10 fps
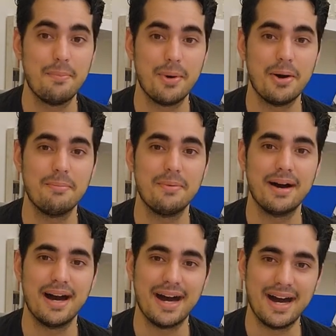popped
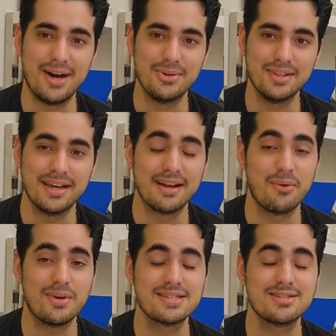out and I
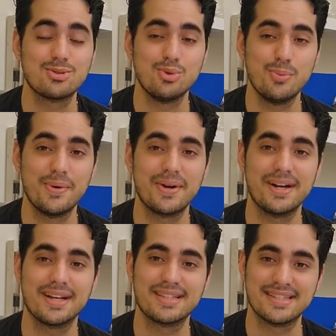was
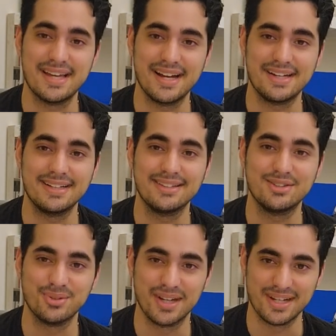super excited
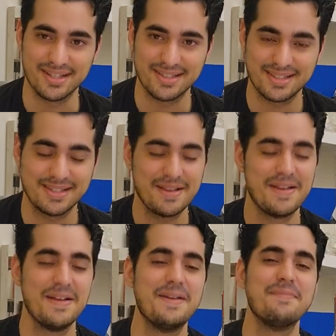to get
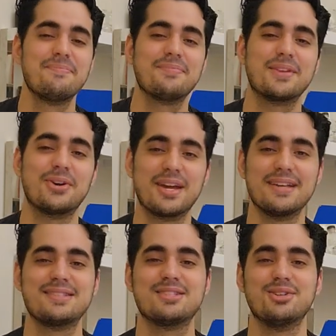it.
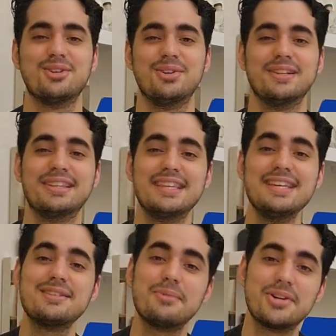Okay, so
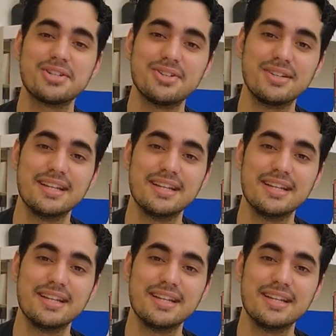this version